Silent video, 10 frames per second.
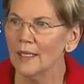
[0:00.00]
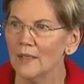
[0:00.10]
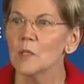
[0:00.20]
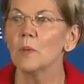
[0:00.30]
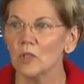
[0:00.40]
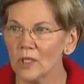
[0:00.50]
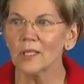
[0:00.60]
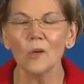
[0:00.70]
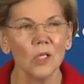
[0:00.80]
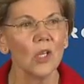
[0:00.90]
this bill could
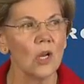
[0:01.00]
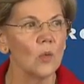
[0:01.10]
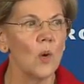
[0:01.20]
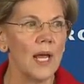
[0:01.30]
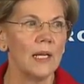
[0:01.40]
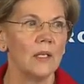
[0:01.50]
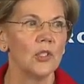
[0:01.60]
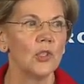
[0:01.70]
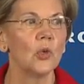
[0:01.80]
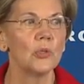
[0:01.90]
go a long way
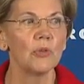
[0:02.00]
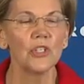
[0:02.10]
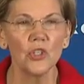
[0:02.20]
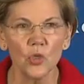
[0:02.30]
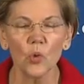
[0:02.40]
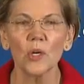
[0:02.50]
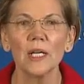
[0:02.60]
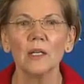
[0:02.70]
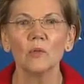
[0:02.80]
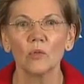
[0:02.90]
toward
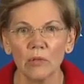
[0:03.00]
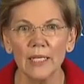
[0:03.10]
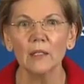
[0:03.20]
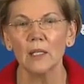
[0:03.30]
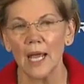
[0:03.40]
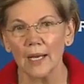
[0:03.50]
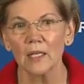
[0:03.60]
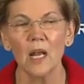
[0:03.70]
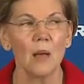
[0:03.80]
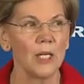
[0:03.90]
restoring real
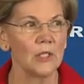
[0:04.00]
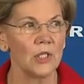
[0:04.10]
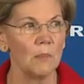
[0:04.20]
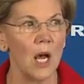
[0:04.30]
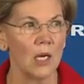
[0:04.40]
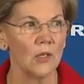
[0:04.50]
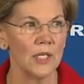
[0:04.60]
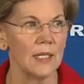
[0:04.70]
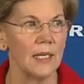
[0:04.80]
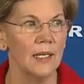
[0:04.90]
economic
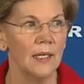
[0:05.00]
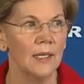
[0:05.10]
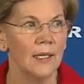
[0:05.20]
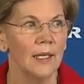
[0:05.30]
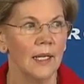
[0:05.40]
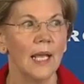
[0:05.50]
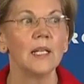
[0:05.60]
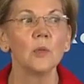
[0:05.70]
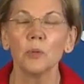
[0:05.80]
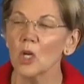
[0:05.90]
democracy. And
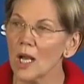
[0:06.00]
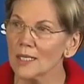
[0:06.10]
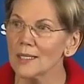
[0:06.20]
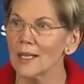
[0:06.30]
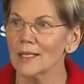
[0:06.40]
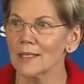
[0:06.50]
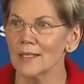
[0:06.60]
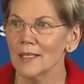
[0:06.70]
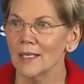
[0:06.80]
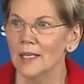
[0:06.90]
in the process,
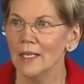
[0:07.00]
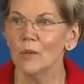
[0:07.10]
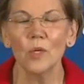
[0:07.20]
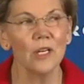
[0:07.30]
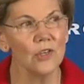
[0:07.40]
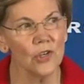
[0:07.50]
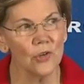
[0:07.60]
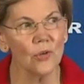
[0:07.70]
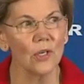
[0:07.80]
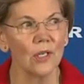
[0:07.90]
it would
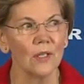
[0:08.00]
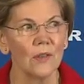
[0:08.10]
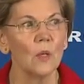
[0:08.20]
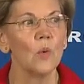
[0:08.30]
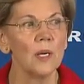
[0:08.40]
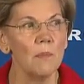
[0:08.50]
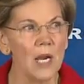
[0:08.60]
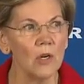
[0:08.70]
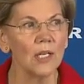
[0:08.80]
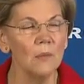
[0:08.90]
ensure that when
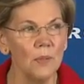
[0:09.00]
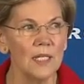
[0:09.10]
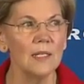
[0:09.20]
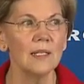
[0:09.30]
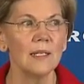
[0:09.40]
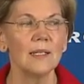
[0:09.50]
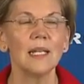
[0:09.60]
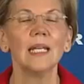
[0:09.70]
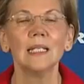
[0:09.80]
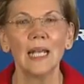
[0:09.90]
American businesses
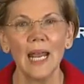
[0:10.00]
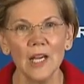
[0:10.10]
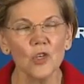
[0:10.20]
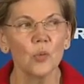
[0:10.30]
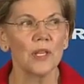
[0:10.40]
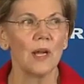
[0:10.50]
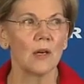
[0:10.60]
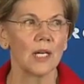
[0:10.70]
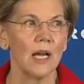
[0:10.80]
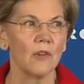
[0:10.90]
engage with
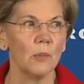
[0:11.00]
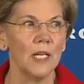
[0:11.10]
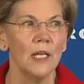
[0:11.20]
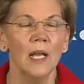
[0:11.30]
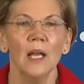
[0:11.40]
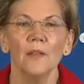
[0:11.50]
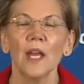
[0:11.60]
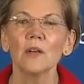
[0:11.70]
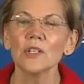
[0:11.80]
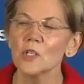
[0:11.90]
our government,
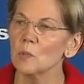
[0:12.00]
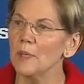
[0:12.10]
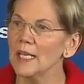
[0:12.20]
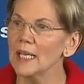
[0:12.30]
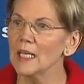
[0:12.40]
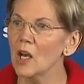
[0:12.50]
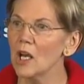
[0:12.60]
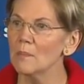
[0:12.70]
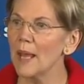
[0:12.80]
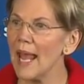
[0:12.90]
they are speaking
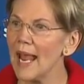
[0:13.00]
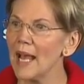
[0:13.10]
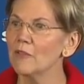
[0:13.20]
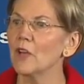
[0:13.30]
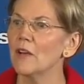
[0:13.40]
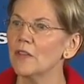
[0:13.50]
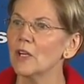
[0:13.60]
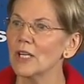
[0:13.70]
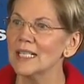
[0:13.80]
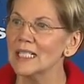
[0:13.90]
on behalf of
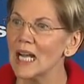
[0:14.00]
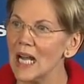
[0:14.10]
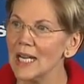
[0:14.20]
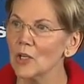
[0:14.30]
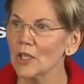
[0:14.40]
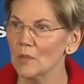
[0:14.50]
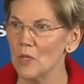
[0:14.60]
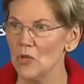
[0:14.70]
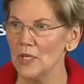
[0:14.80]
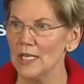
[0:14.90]
their entire
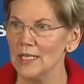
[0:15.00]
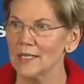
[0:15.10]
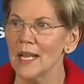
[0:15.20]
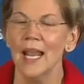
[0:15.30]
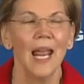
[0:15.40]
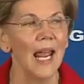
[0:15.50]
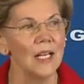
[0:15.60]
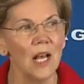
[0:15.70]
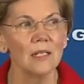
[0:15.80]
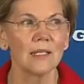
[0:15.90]
communities
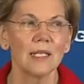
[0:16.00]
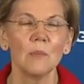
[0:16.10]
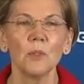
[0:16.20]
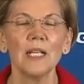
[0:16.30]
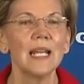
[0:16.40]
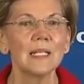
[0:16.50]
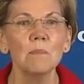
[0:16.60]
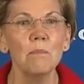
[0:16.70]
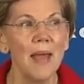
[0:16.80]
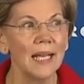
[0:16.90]
and not simply as
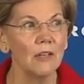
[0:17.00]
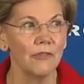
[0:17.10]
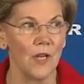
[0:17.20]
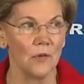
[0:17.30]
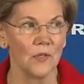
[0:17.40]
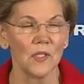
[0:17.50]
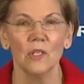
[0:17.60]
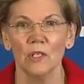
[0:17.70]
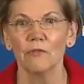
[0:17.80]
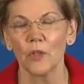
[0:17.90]
megaphones
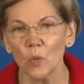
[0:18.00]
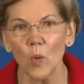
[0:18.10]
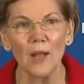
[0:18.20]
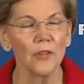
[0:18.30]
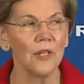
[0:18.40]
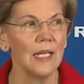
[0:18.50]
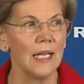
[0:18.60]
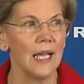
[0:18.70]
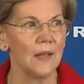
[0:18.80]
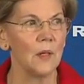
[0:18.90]
for the wealthy
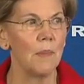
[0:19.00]
and the